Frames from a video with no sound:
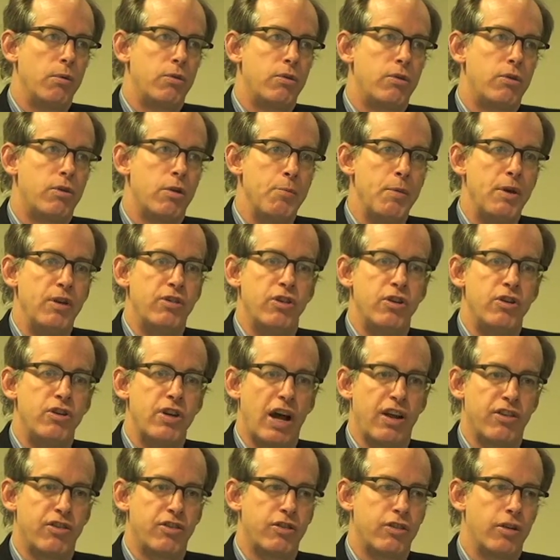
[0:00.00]
to me
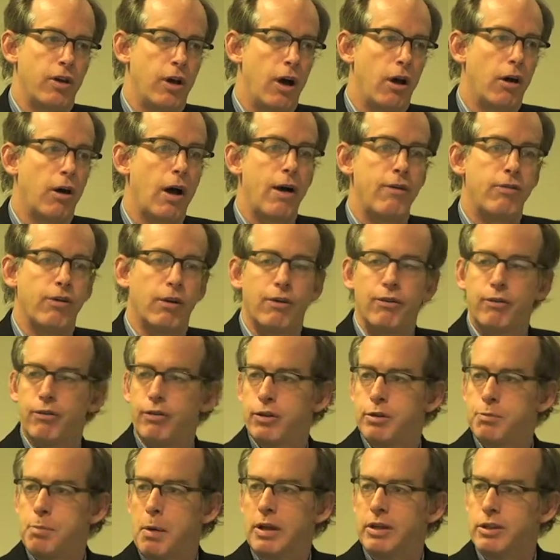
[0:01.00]
suggests a level of
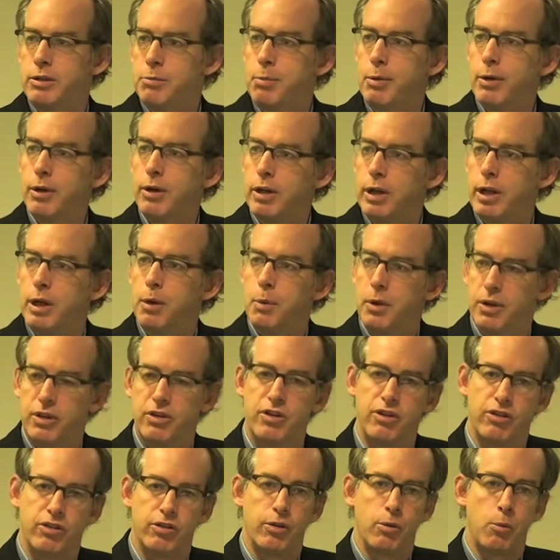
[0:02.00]
responsibility, which
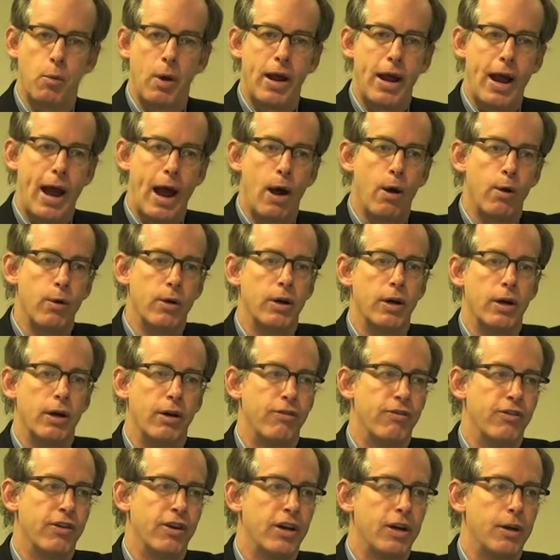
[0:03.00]
is the way out
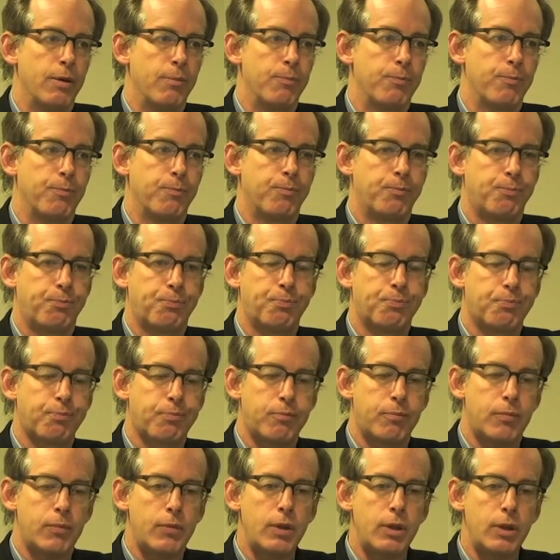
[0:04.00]
of um,
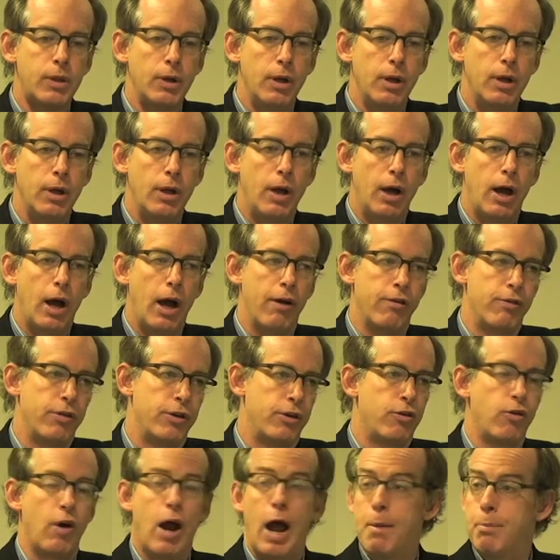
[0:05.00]
of the
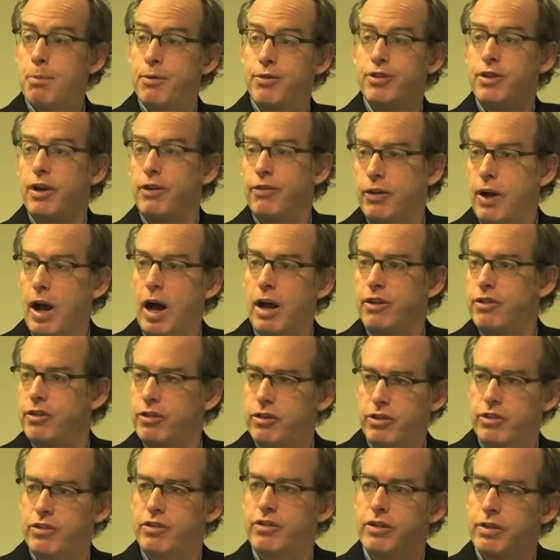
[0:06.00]
trap of
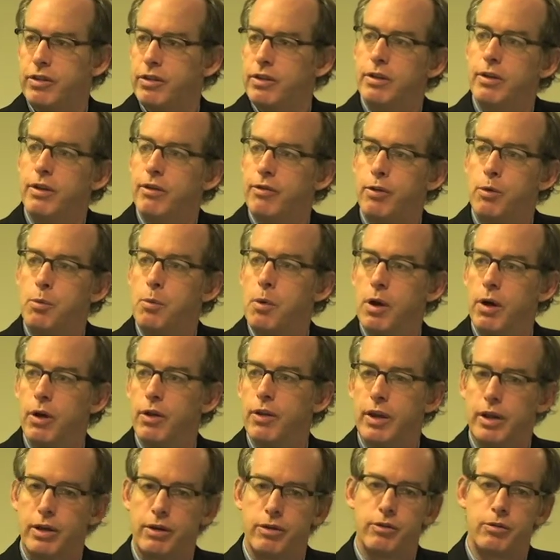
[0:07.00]
self-consciousness, if you will,
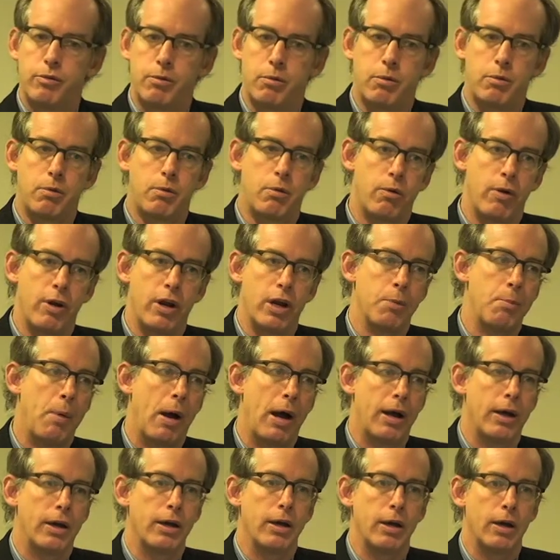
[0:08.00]
that's created
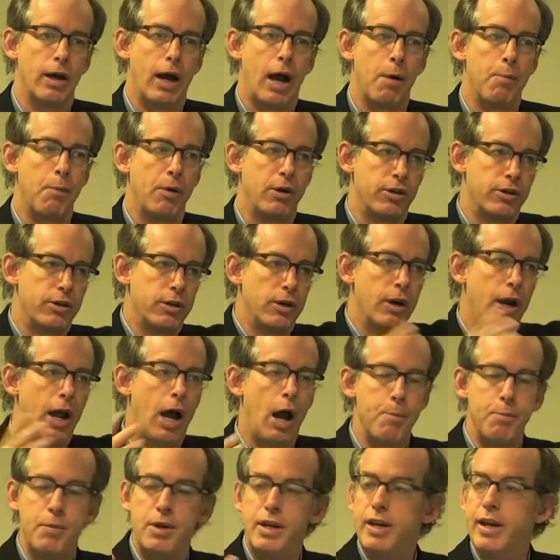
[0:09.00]
by uh, how much
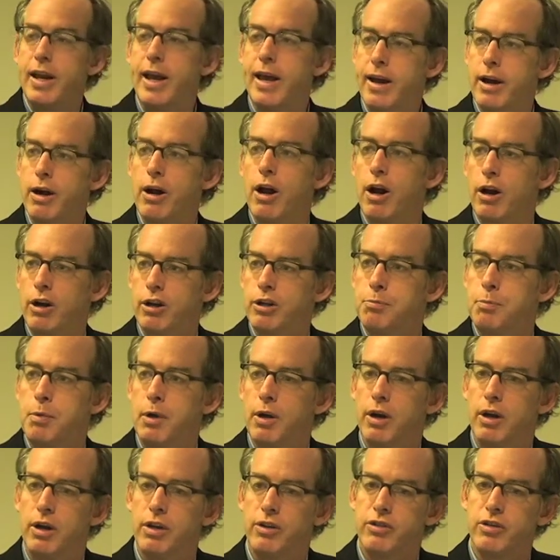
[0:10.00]
how mediated our
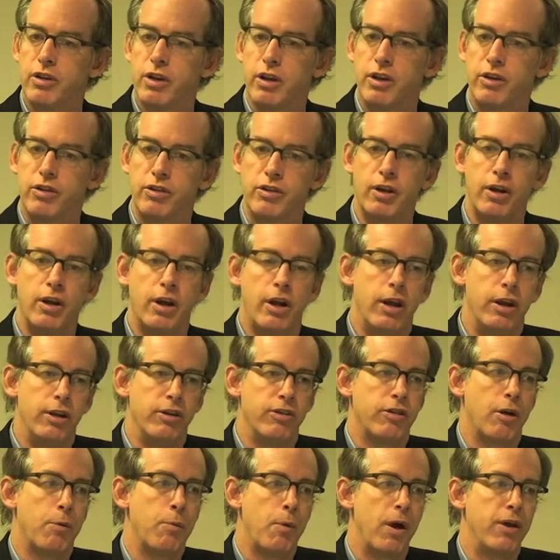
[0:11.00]
experience is. In
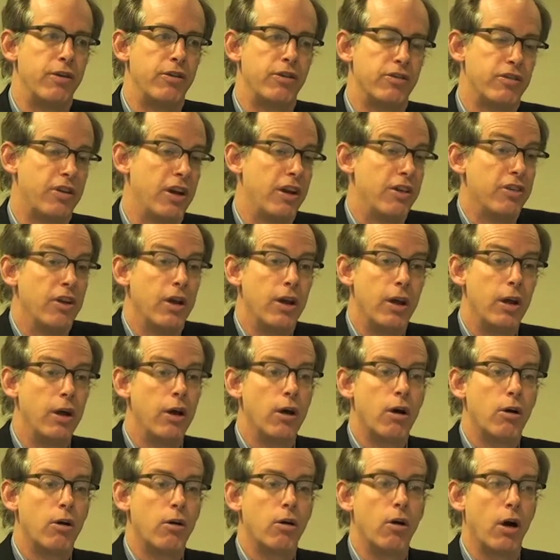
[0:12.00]
some ways, it says,
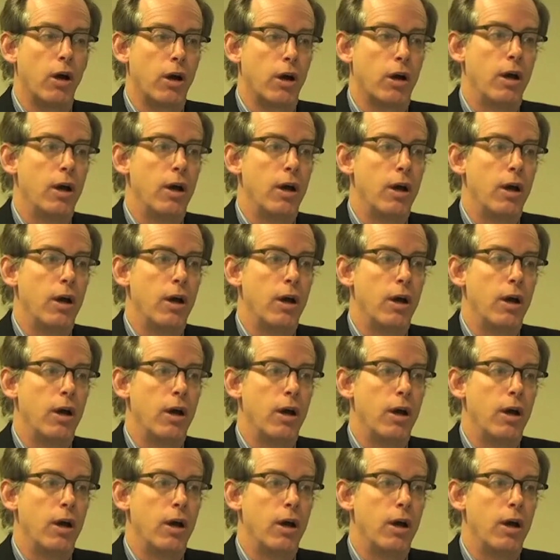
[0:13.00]
look,